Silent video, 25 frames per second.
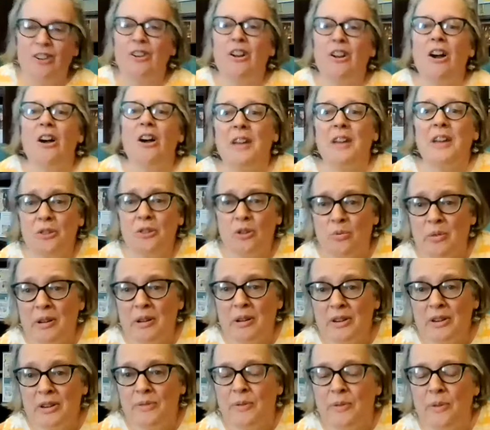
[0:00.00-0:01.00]
or all the other
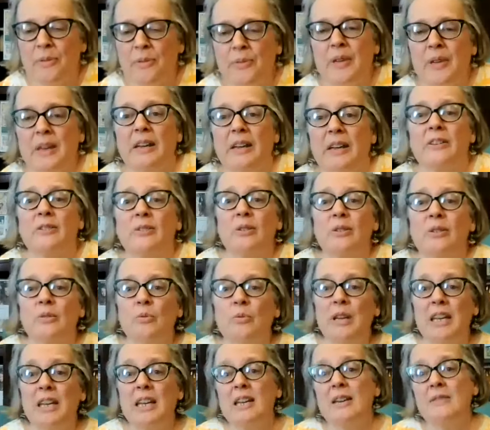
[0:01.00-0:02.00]
wonderful things?
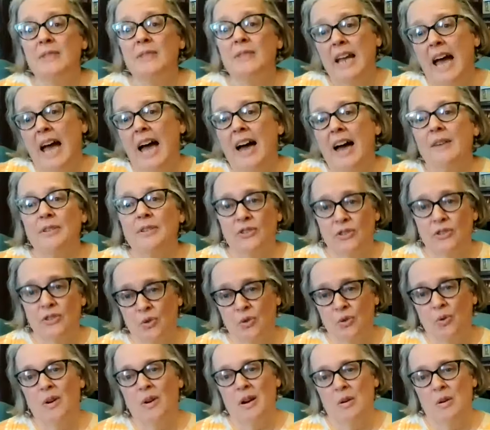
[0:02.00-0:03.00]
We even have a
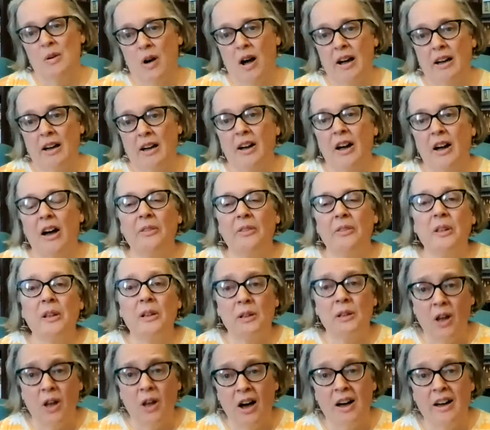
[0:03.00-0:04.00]
story walk on the
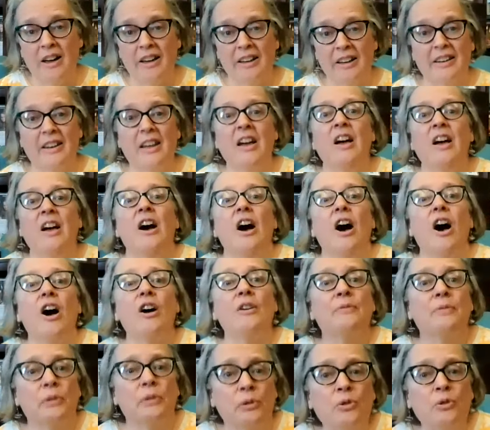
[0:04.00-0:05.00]
lawn
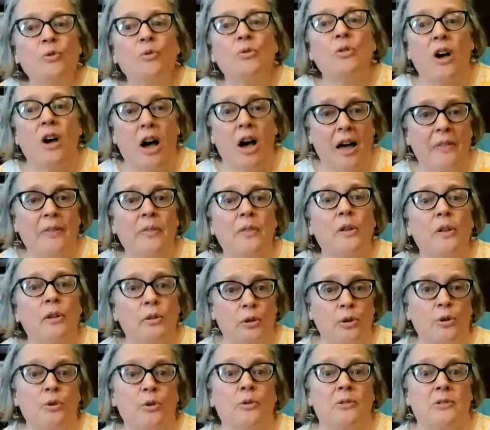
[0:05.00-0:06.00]
of Luke on the
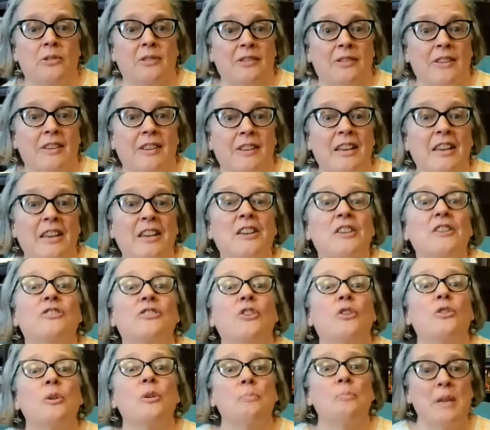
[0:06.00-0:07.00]
Loose
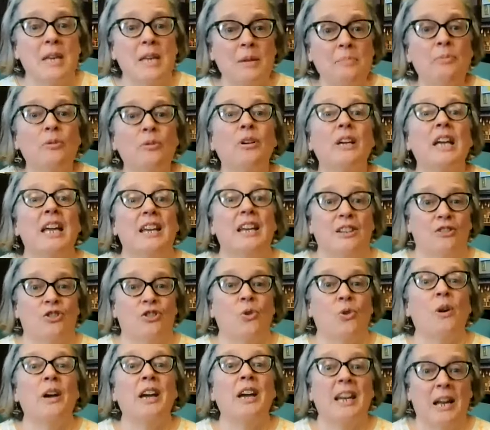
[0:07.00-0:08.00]
so that people can
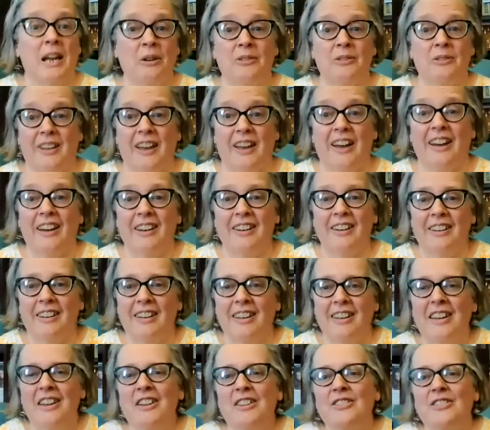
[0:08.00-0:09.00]
enjoy it outside.
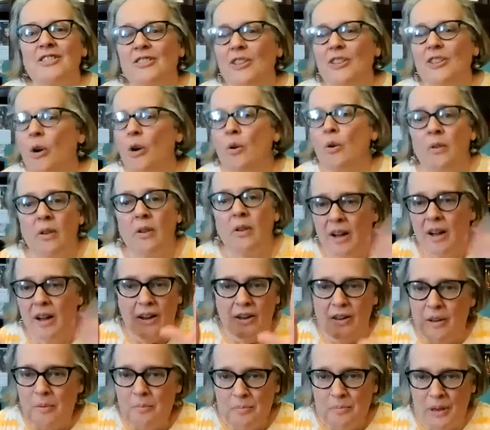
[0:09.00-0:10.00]
So
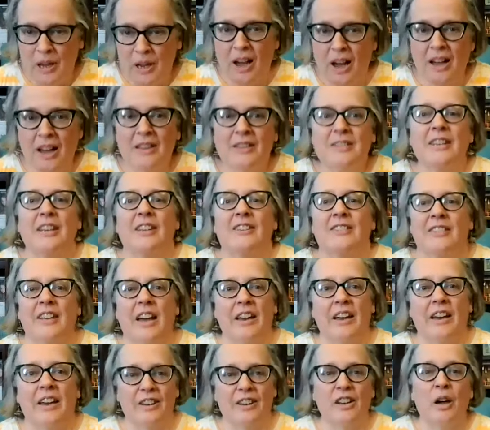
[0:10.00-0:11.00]
beyond
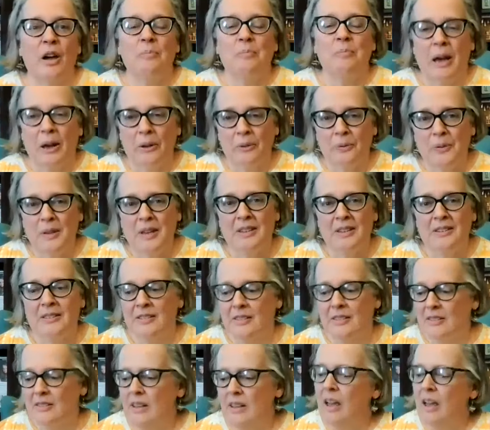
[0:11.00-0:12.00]
excited about
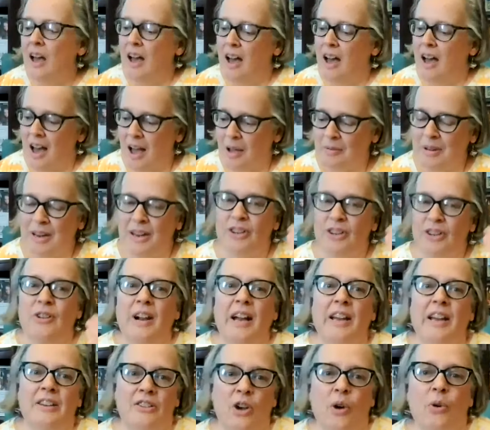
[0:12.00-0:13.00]
this. I'm going to
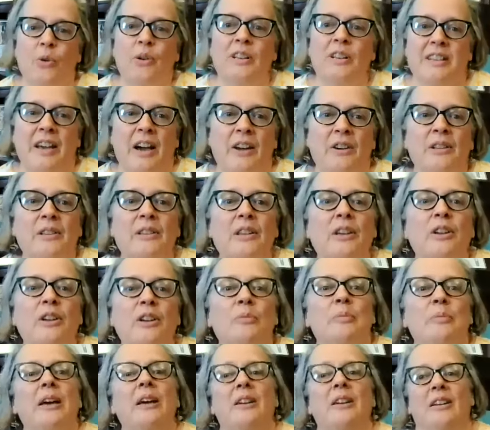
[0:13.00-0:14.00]
try and tone it down a little
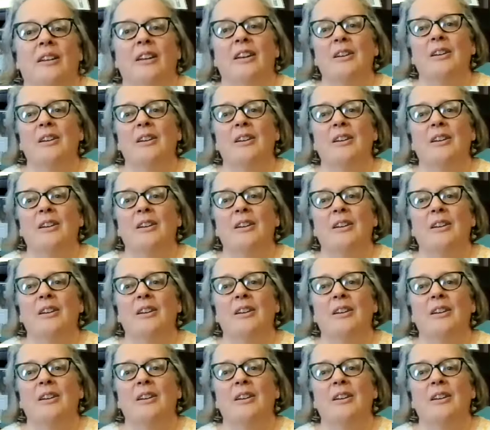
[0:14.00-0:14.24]
bit.